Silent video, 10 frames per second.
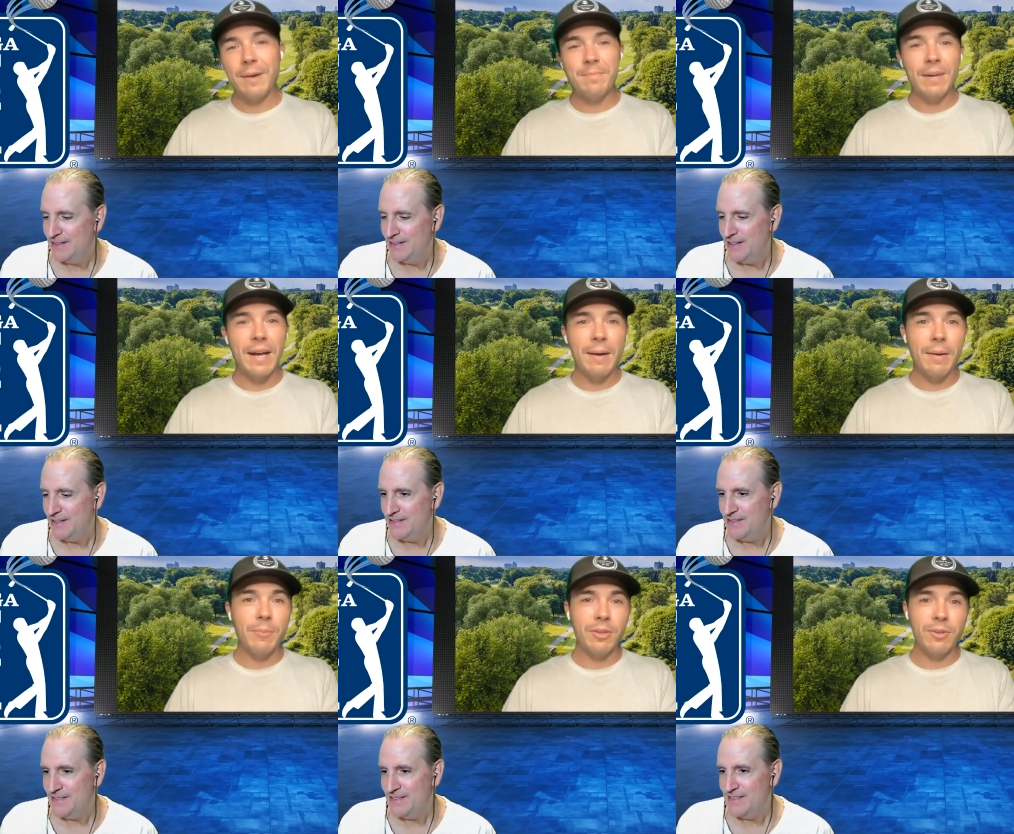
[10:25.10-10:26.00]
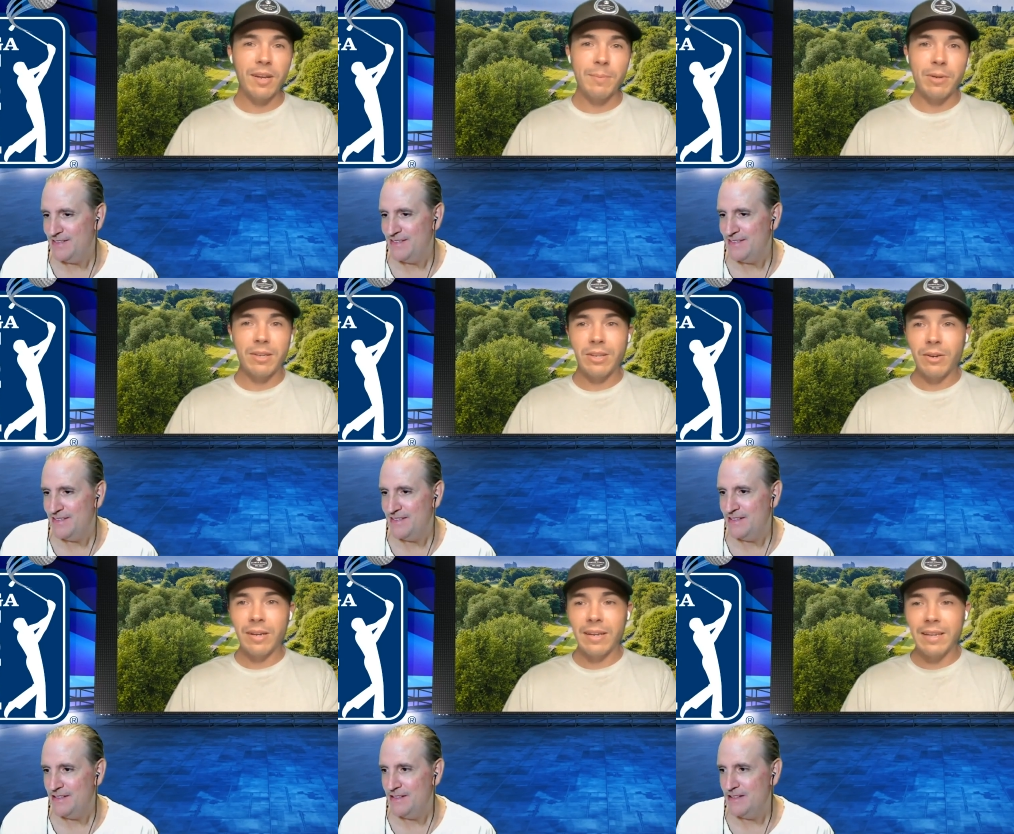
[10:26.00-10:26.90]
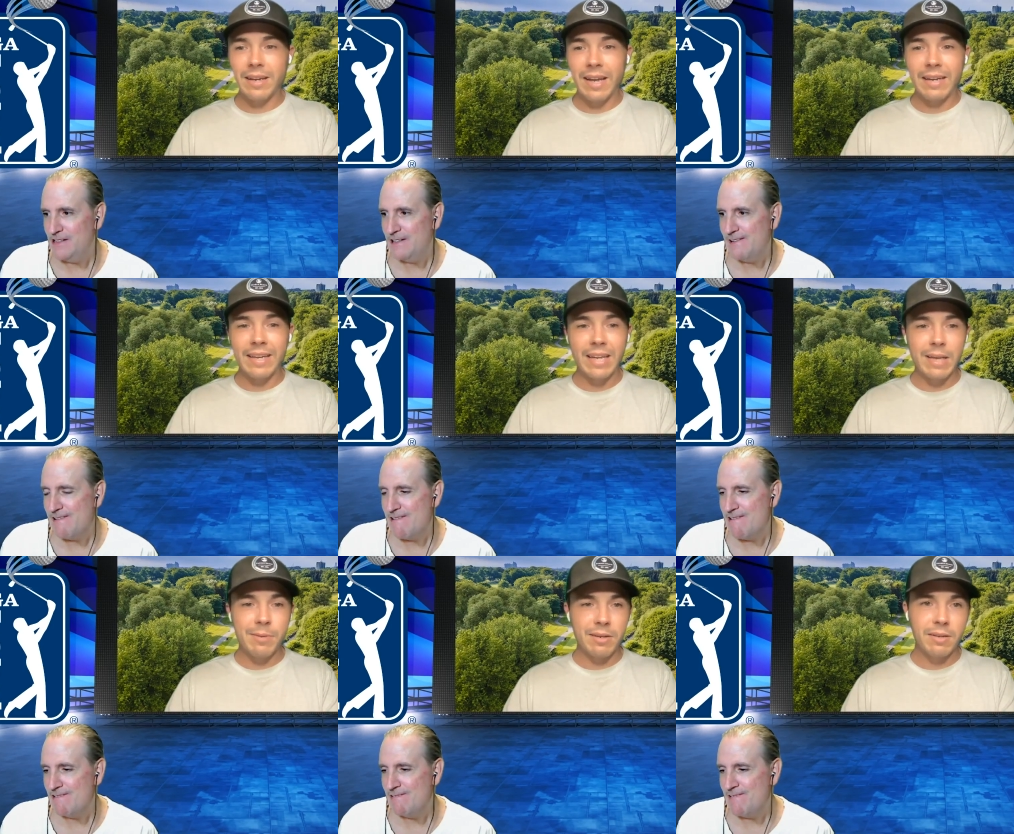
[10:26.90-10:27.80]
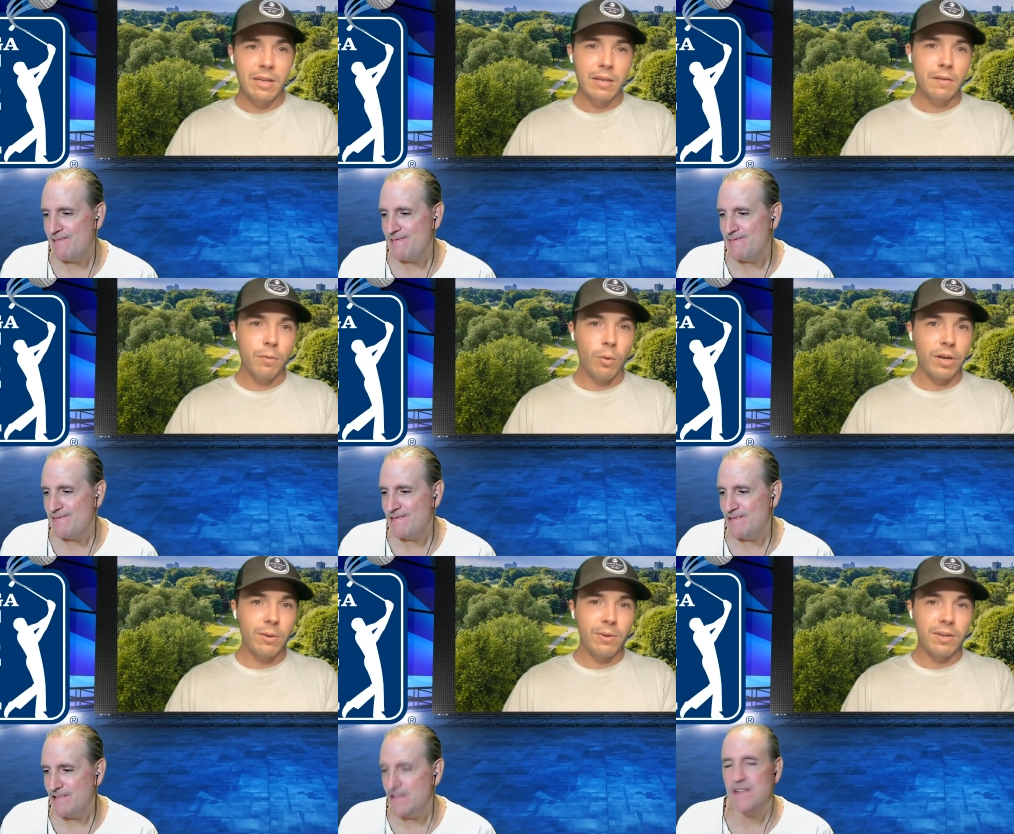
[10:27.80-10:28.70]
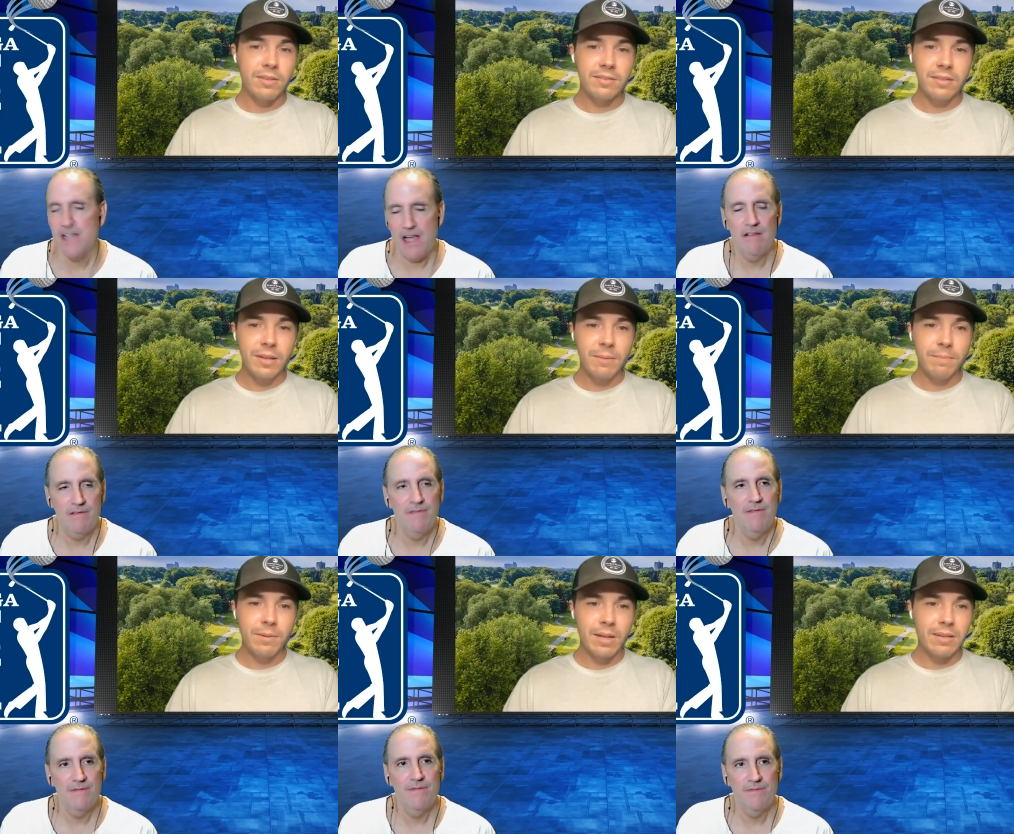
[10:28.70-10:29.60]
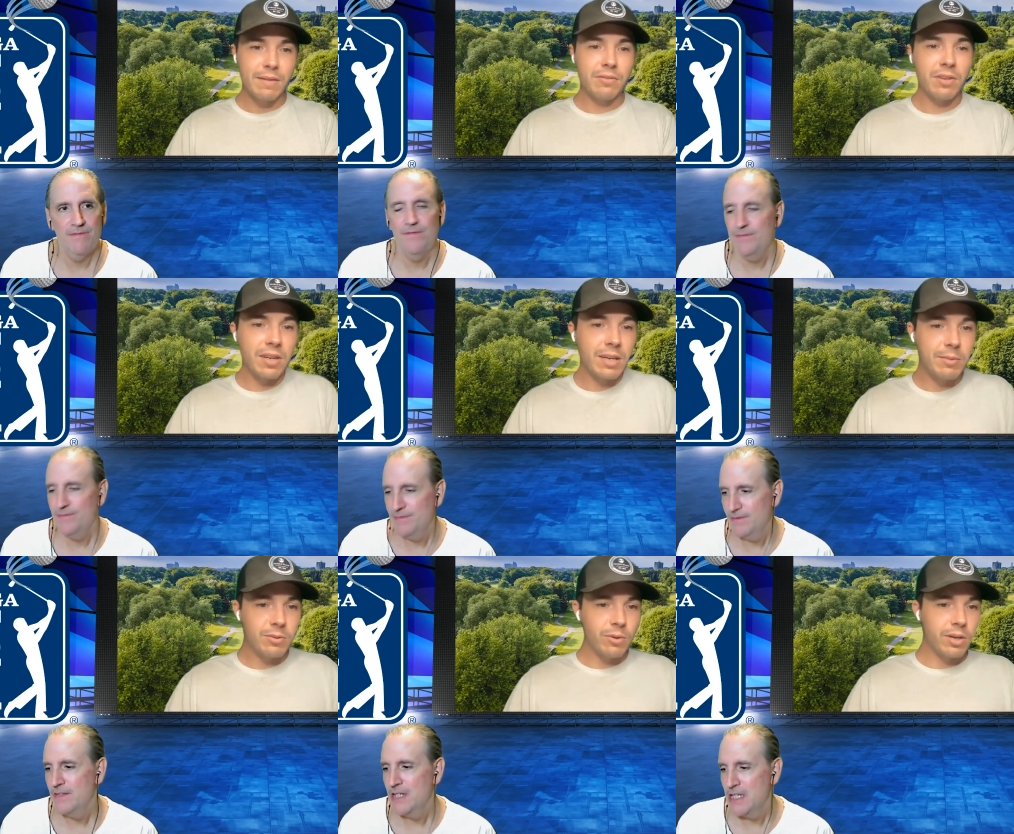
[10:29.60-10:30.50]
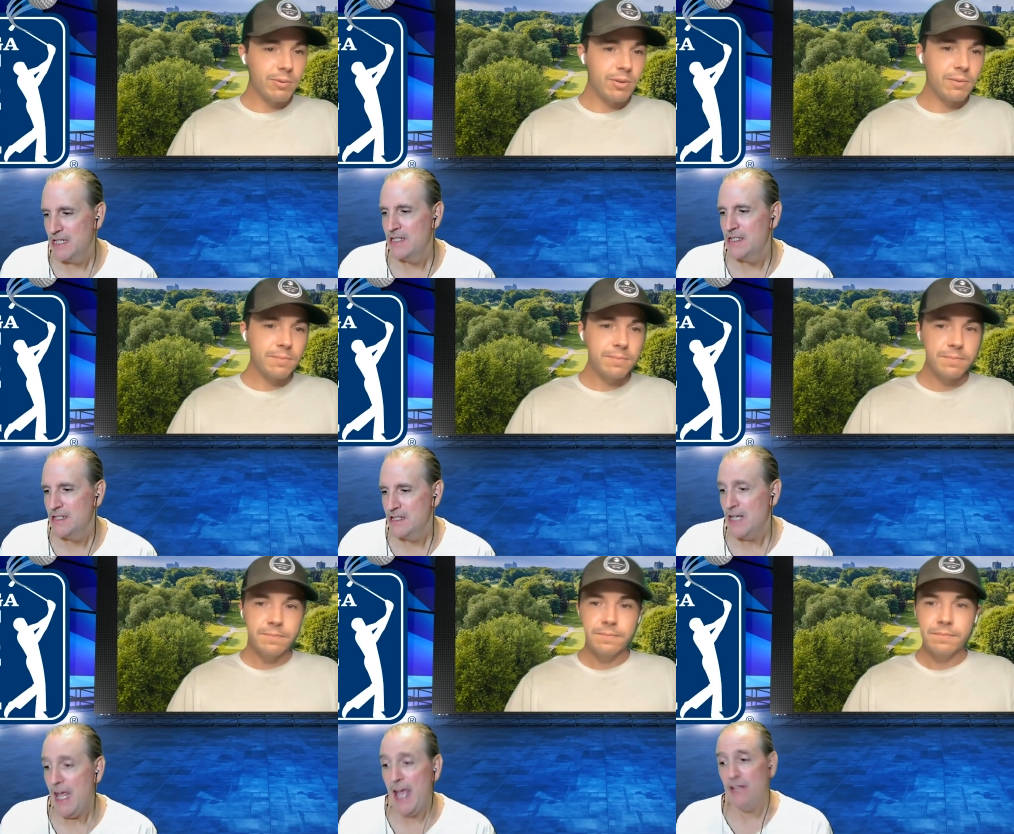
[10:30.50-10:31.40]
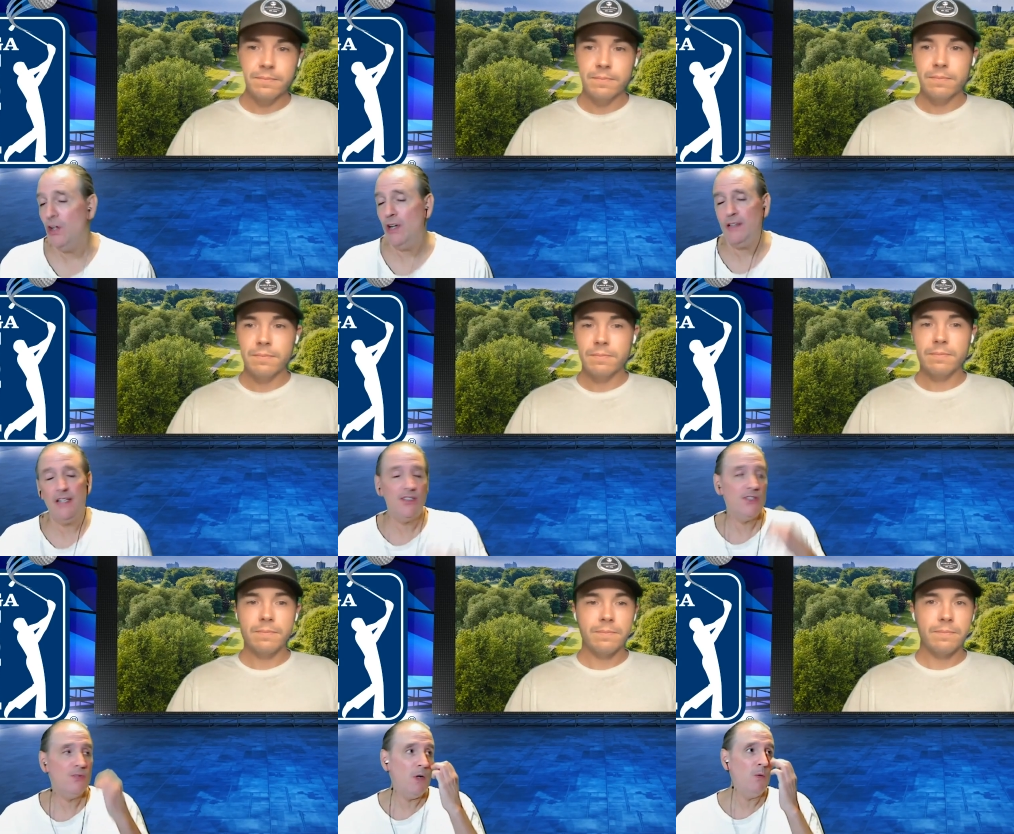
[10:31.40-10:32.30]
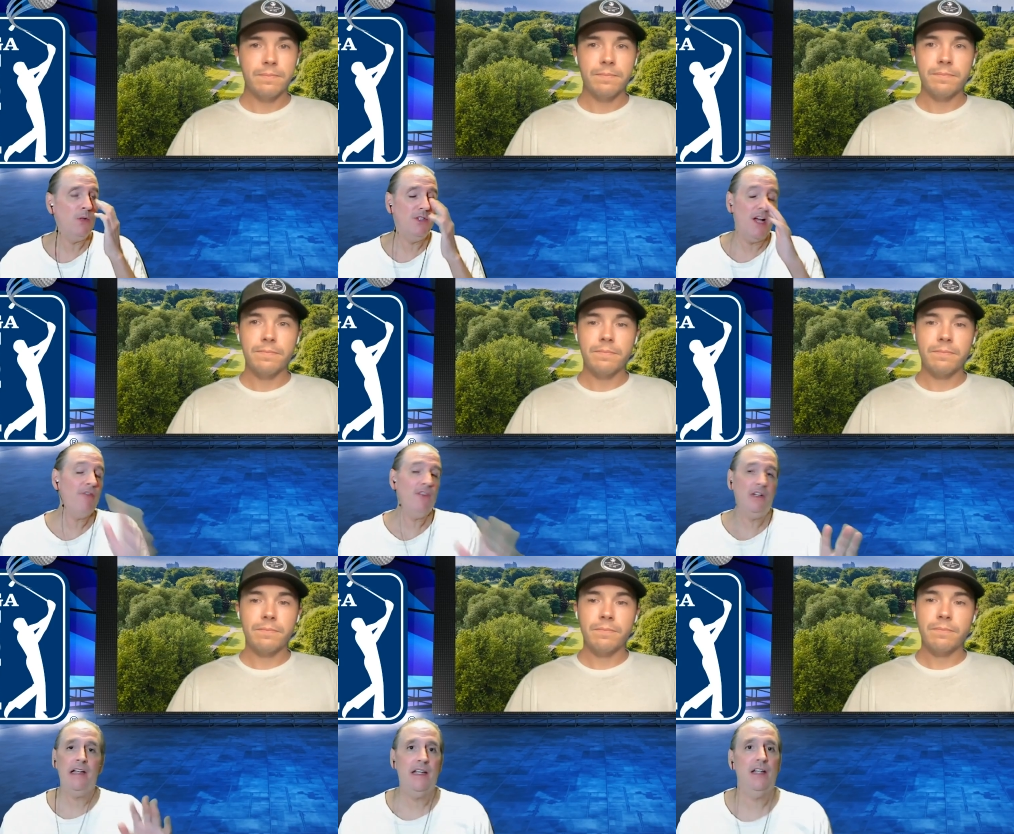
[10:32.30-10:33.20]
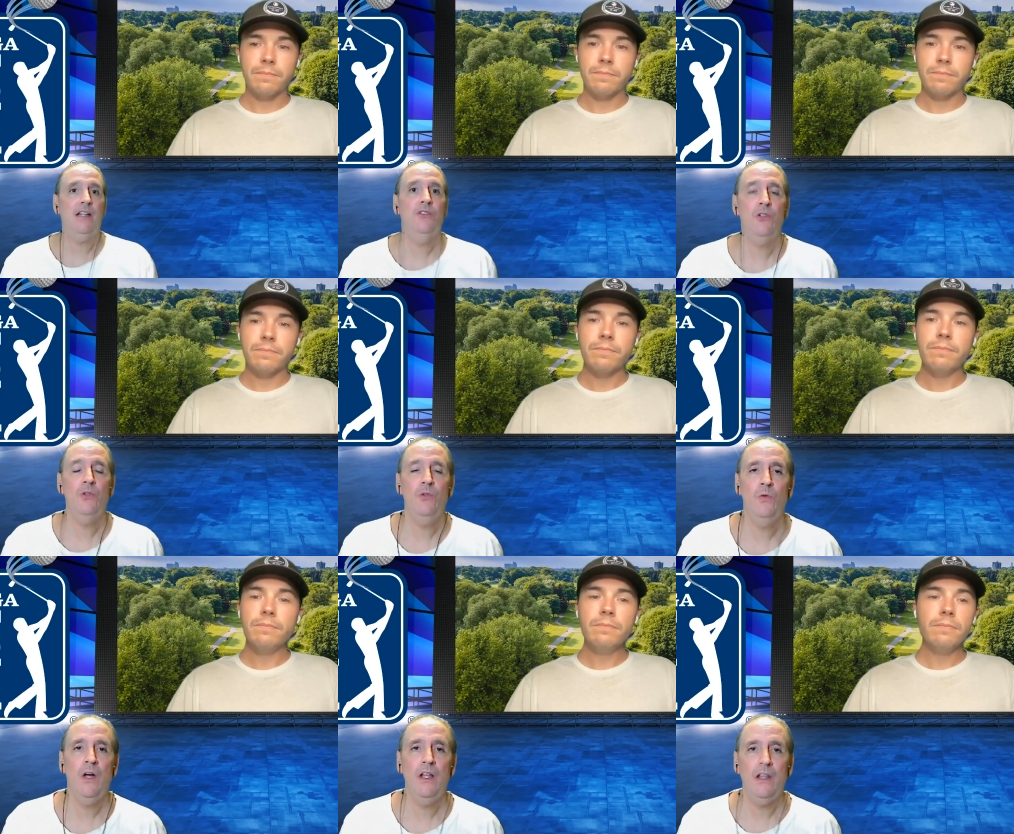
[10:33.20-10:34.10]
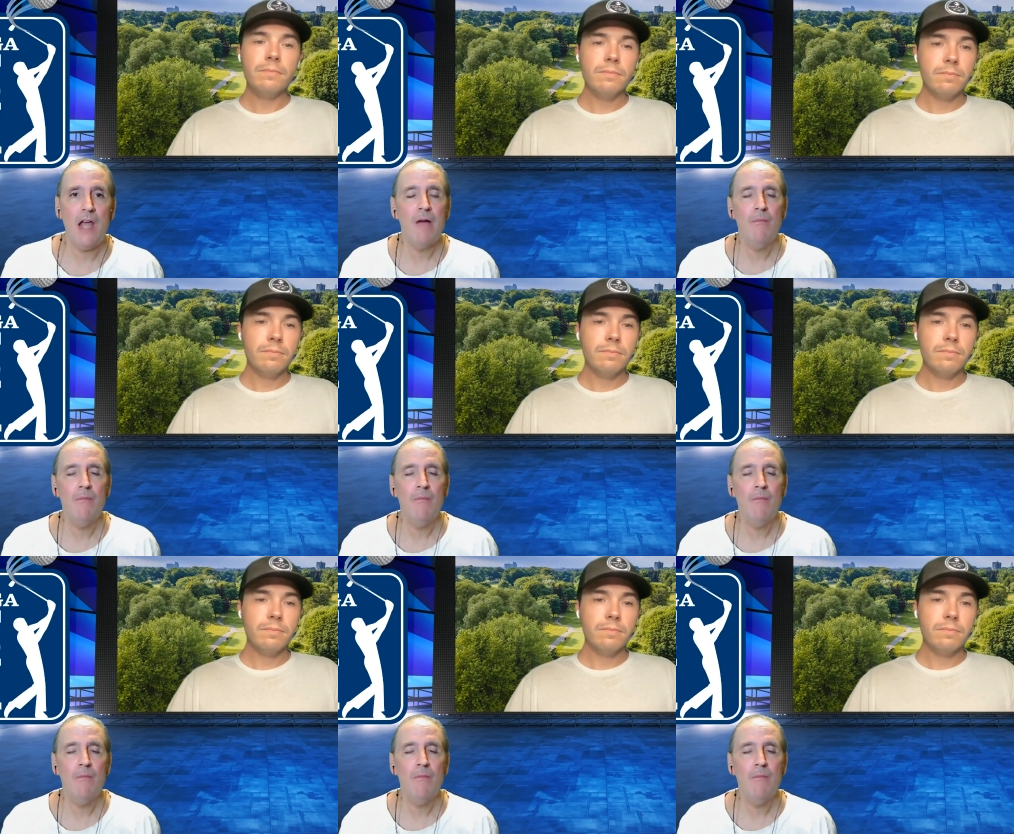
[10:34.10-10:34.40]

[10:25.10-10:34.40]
Speaker 1: I'm, I'm with you there. But yeah, you know, again, getting him at forty to one yeah. is
Speaker 2: you know a lot different than getting him at twenty to one. And look, this is what we're definitely gonna do a lot